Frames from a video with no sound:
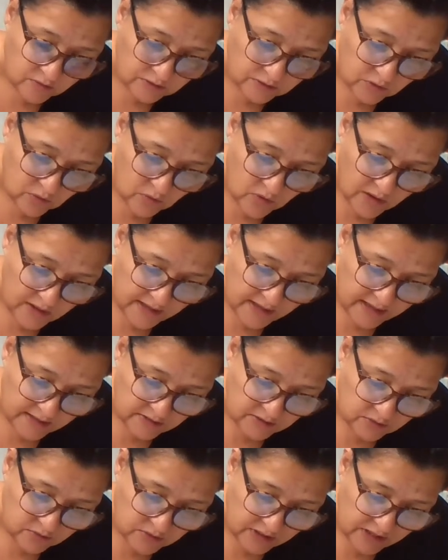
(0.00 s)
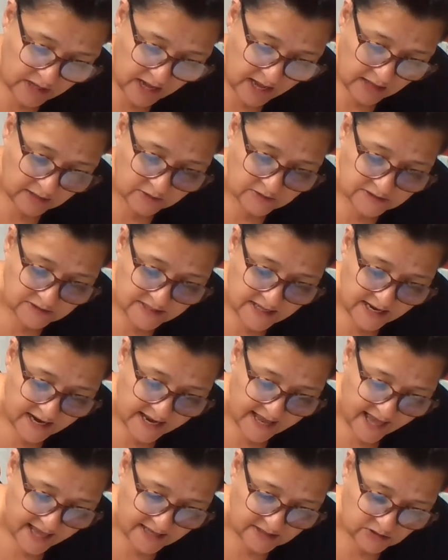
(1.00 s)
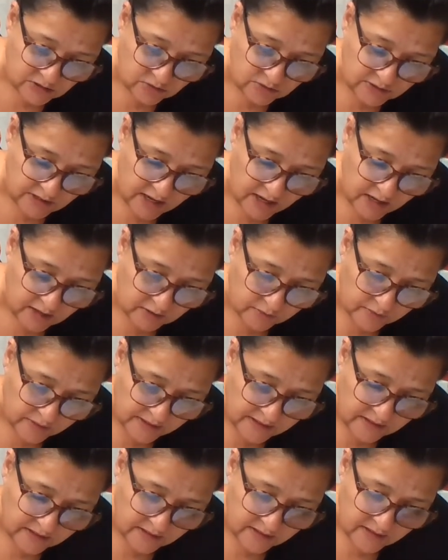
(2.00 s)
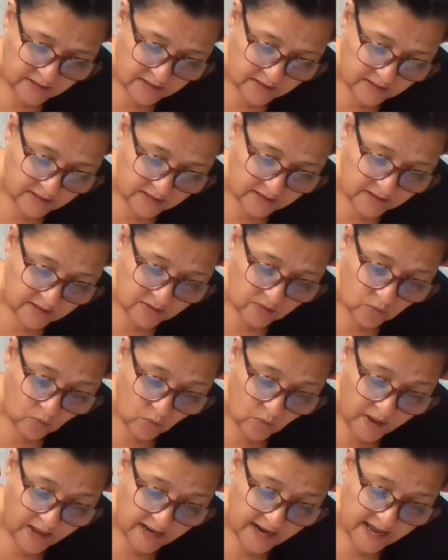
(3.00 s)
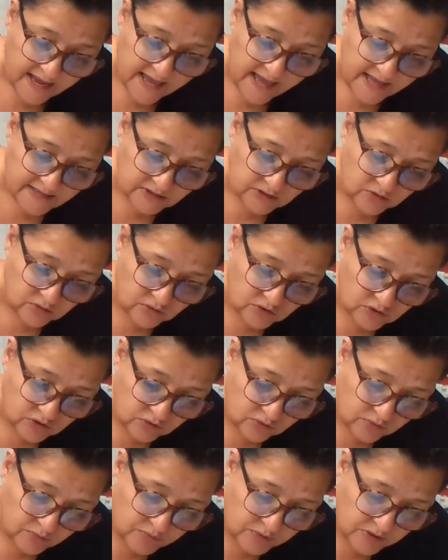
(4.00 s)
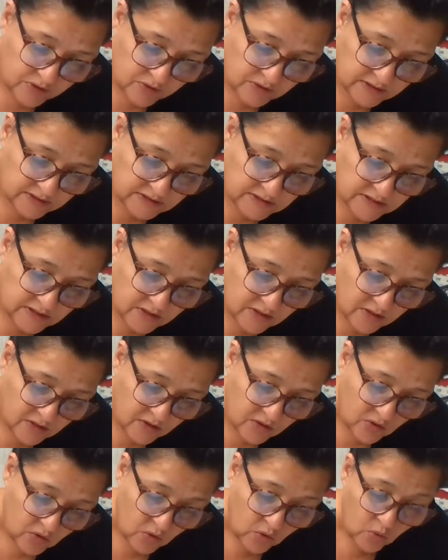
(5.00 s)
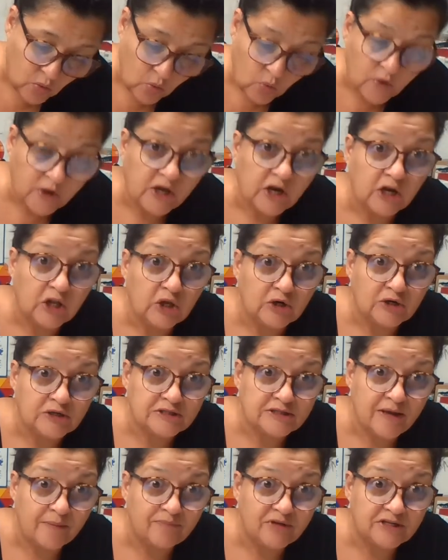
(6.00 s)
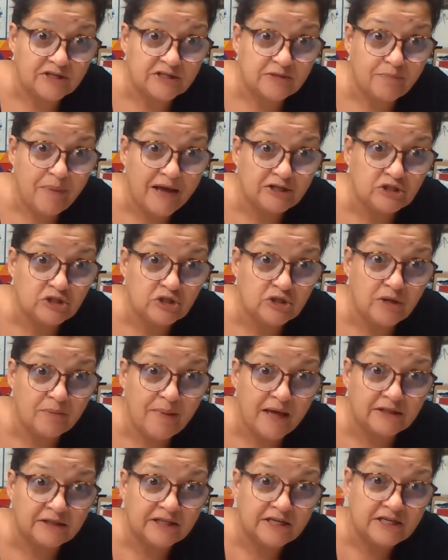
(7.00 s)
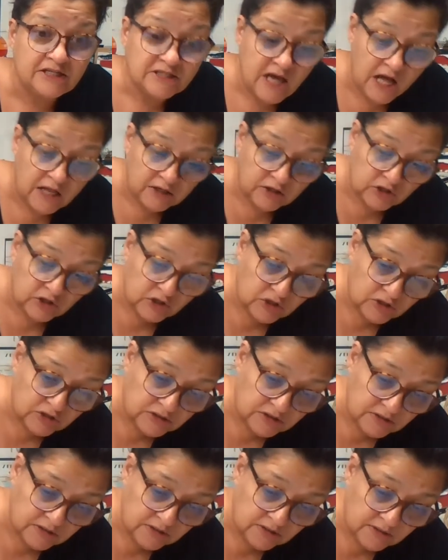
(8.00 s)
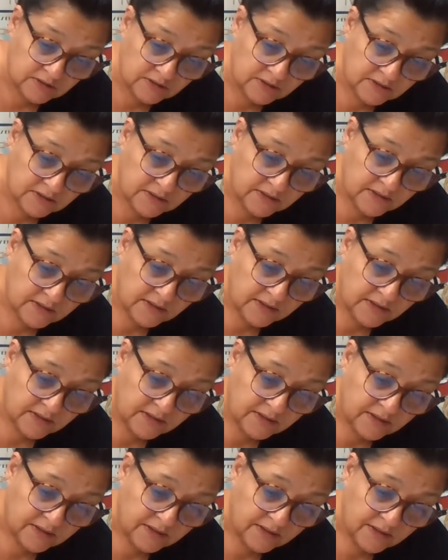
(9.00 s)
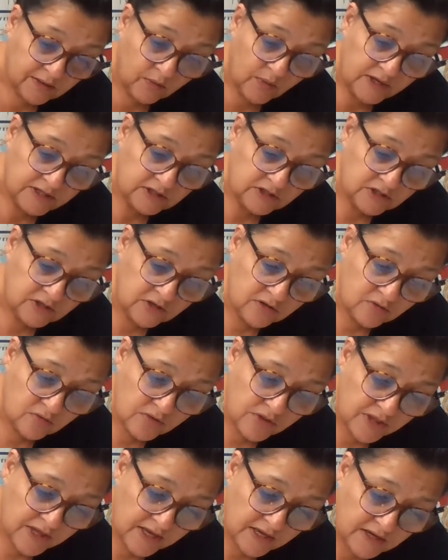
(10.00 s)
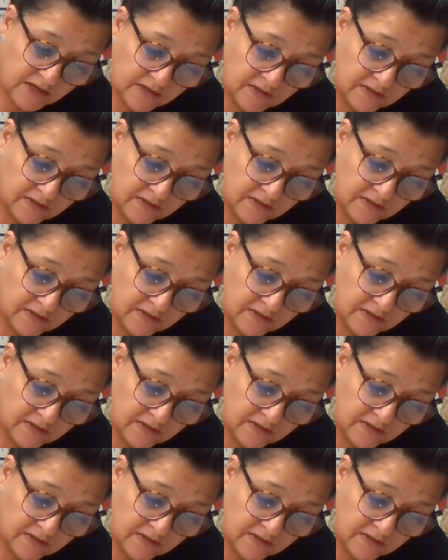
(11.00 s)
along and do the colors that I ask you to color in when I ask you to, because we're going to learn something special about these colors. What do you think is